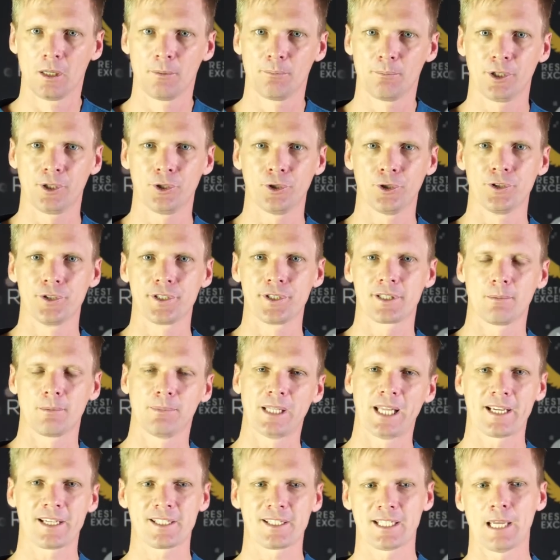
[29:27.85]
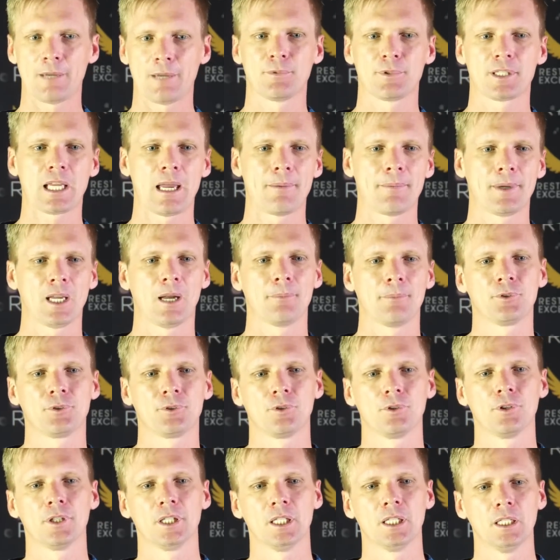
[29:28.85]
because the black stain was coming up
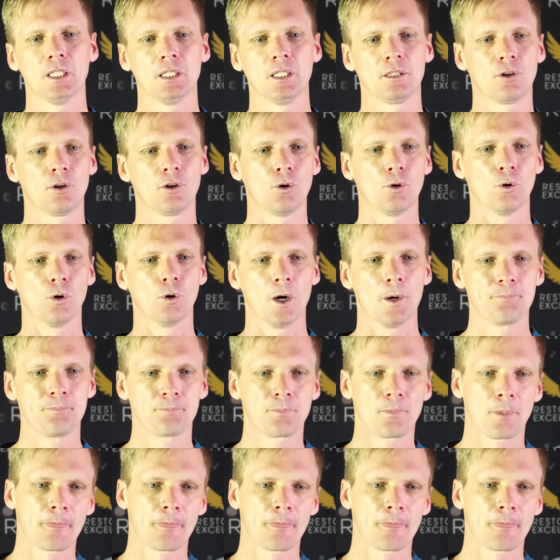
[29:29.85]
through the core.